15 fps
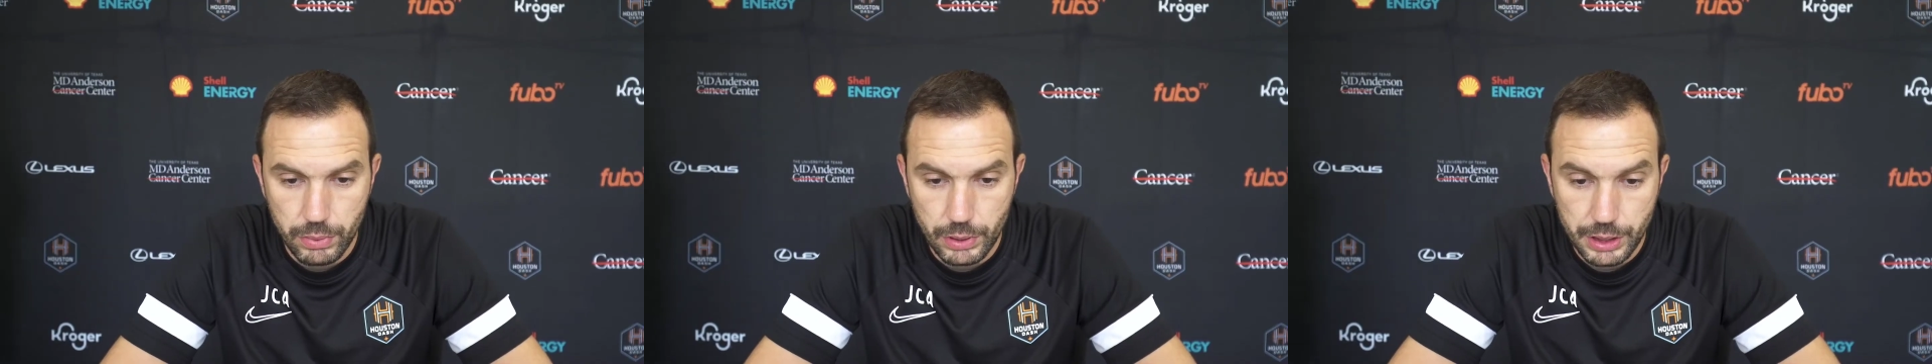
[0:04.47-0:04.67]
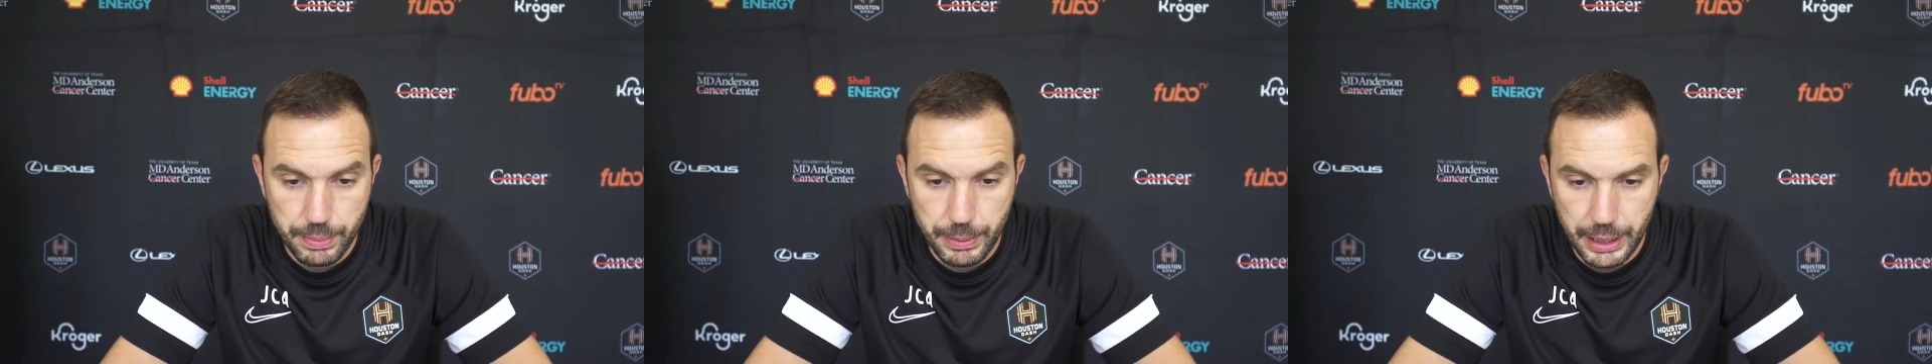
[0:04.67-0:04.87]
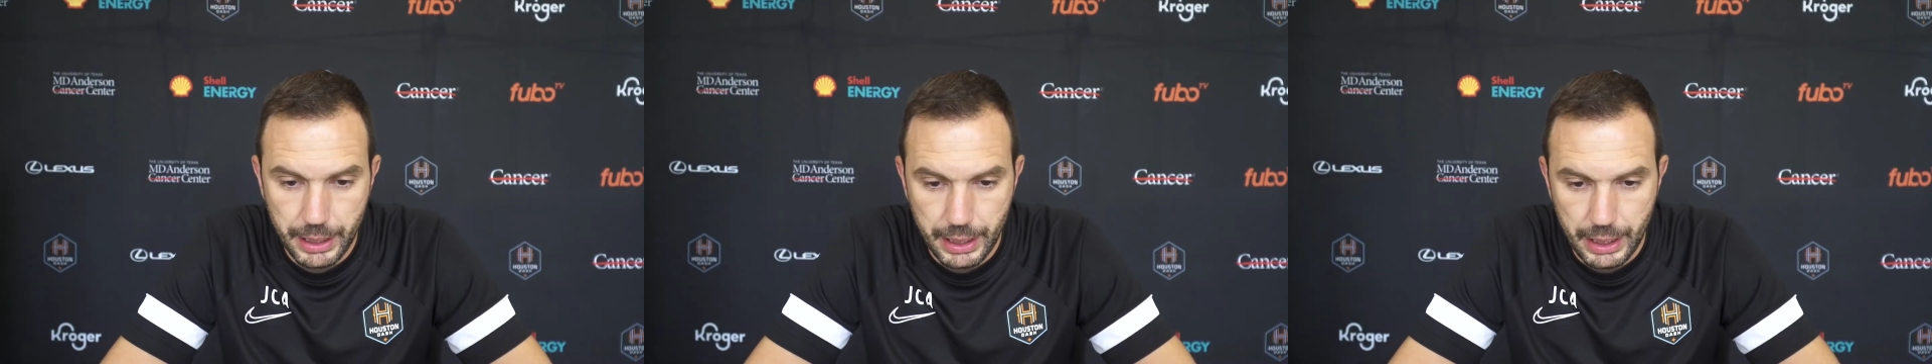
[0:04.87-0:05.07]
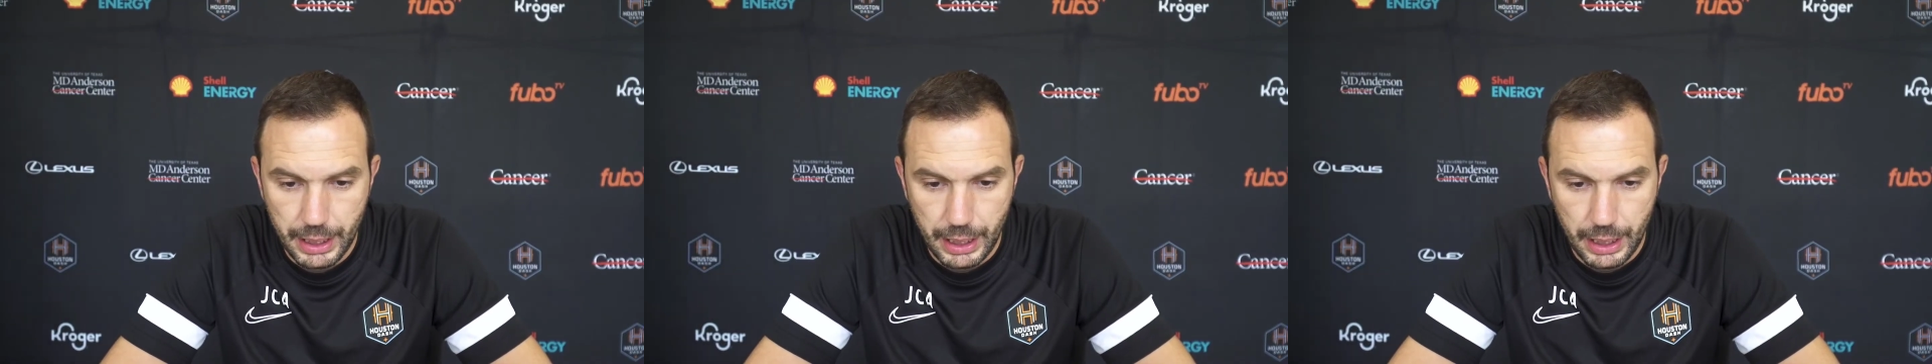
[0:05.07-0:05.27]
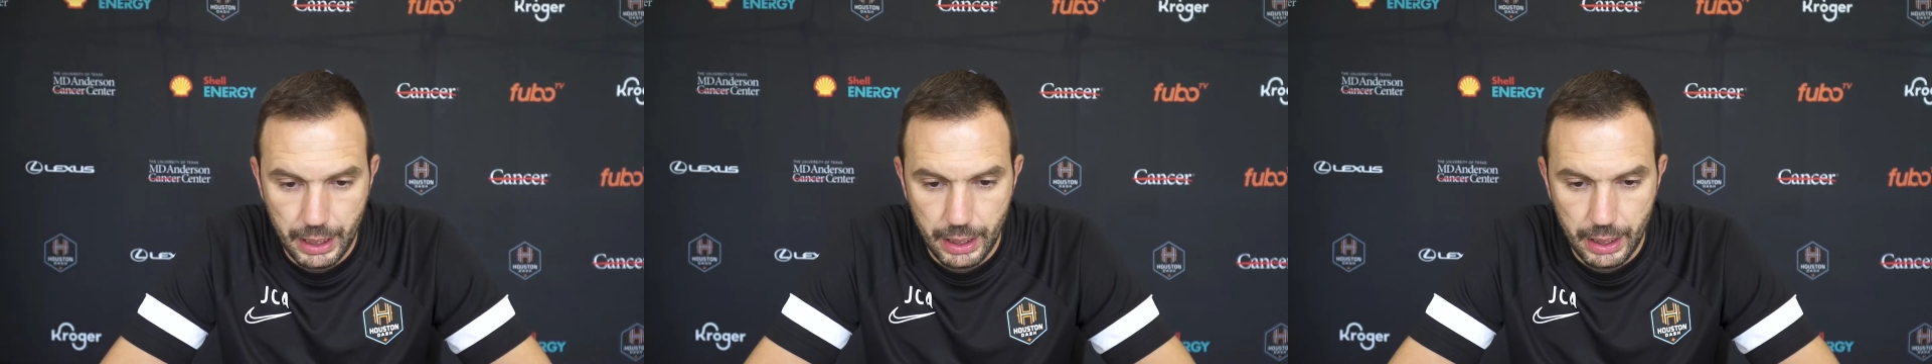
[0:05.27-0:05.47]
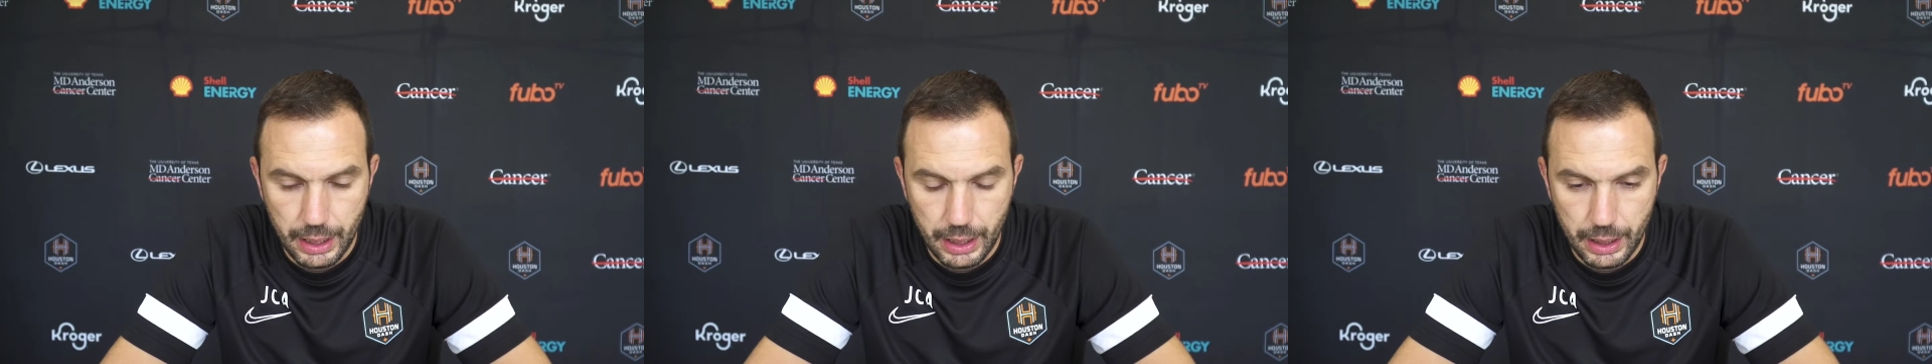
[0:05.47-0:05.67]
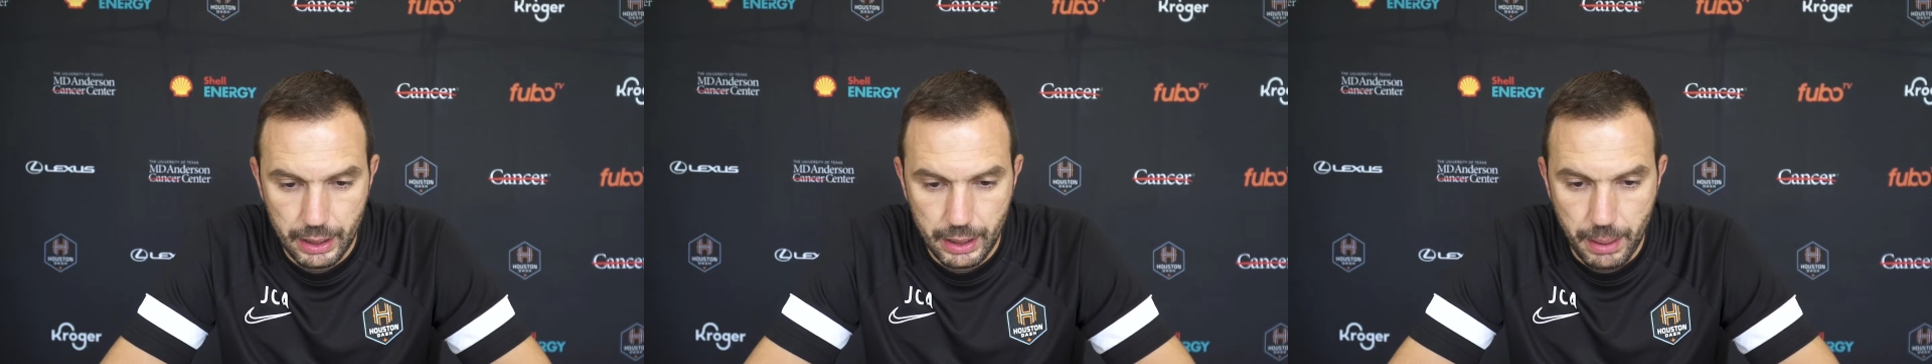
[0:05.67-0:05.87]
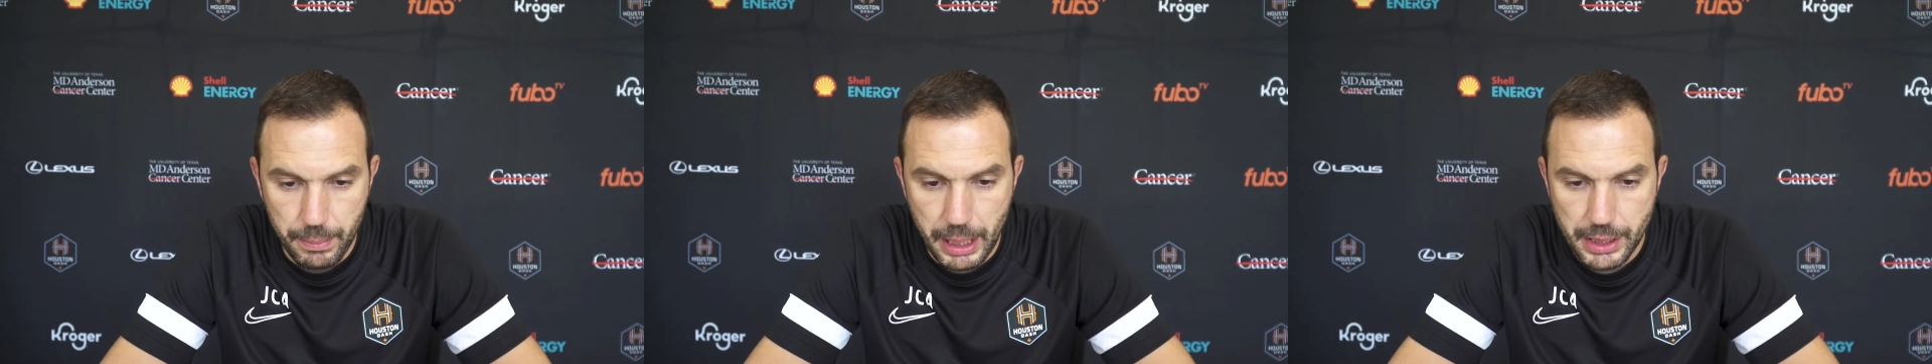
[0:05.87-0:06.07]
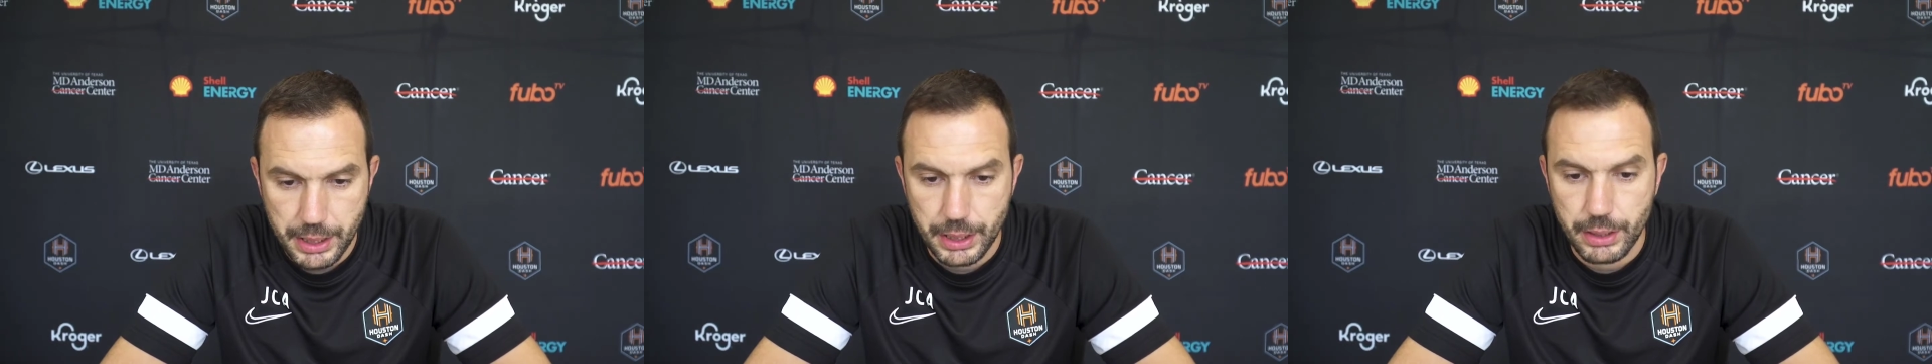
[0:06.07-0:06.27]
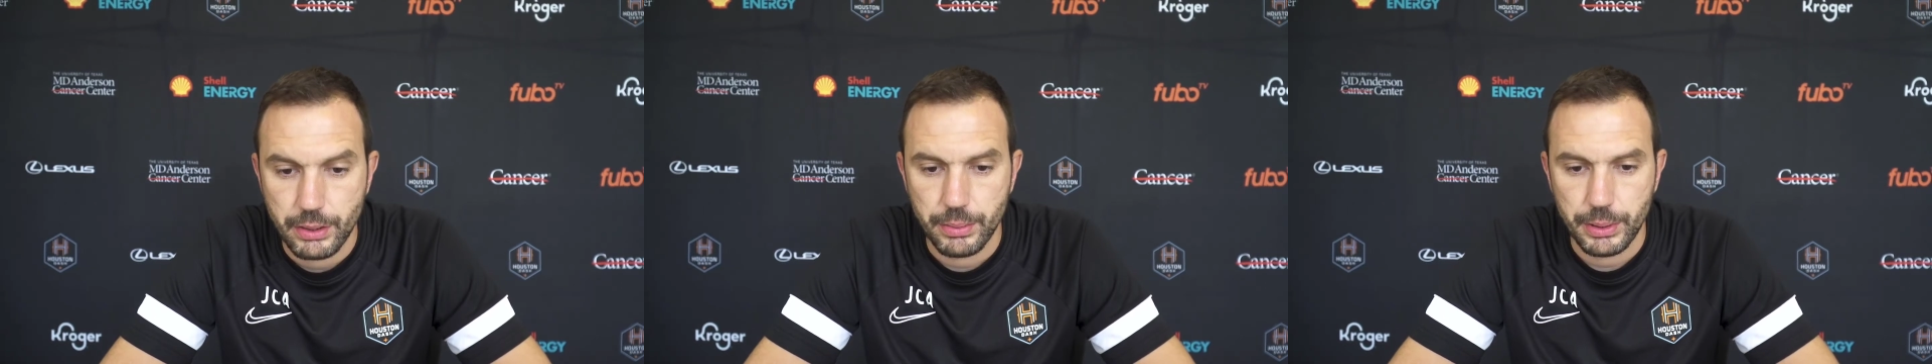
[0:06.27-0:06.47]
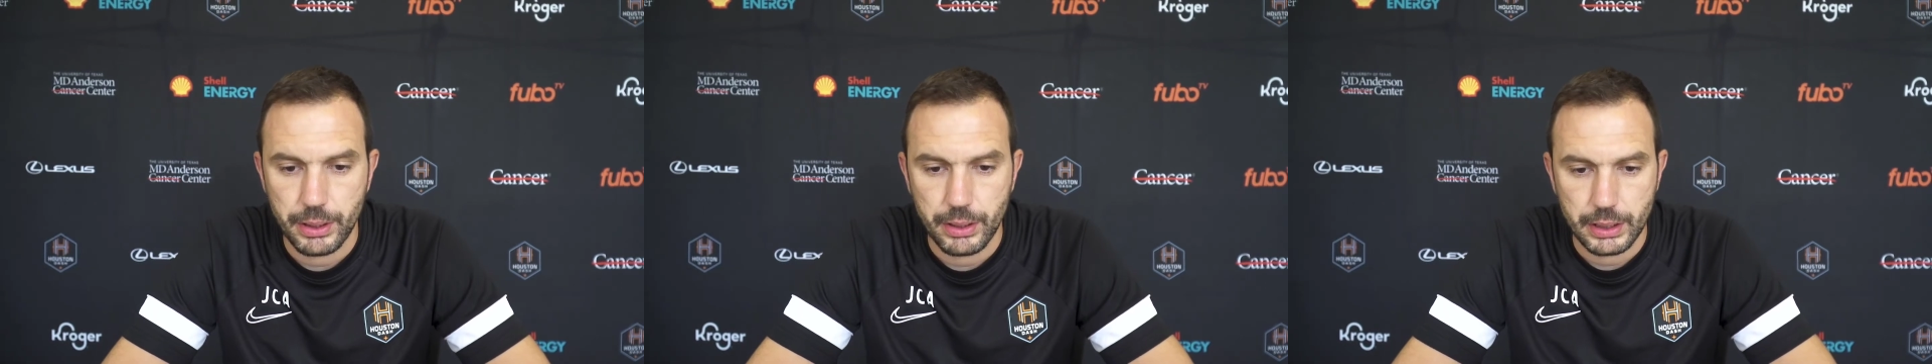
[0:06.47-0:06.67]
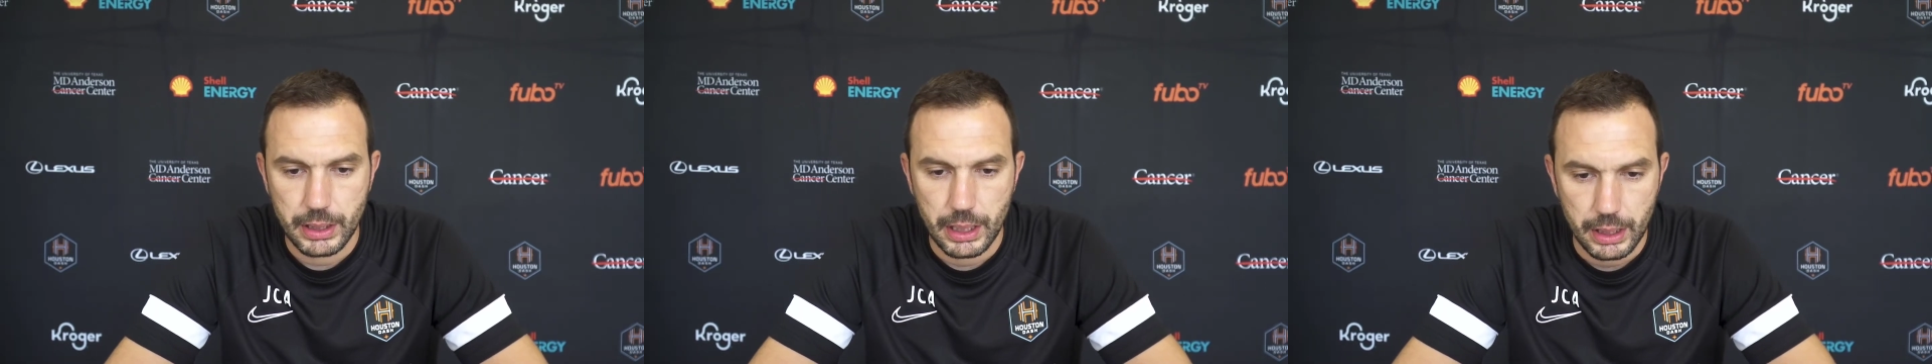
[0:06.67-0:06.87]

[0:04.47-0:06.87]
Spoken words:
It's been amazing, to be honest.